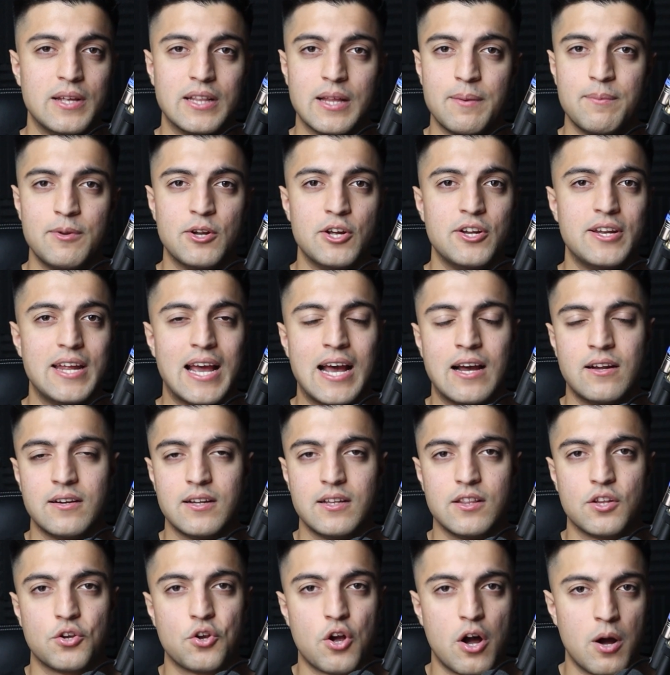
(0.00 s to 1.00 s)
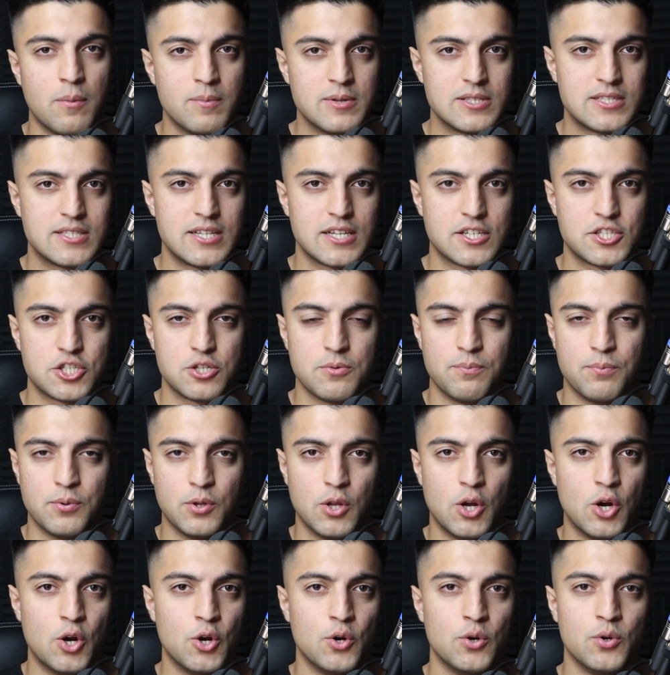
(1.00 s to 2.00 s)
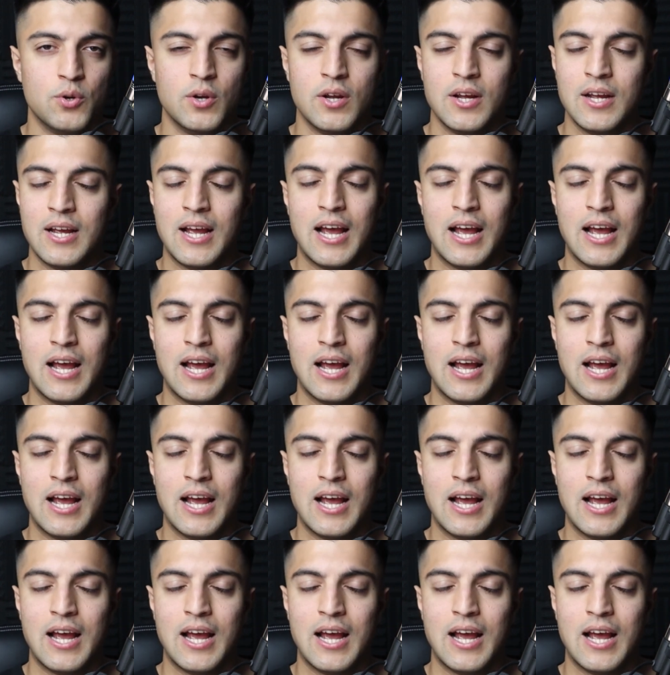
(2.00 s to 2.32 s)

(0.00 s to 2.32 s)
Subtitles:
let me know down in the comment section below.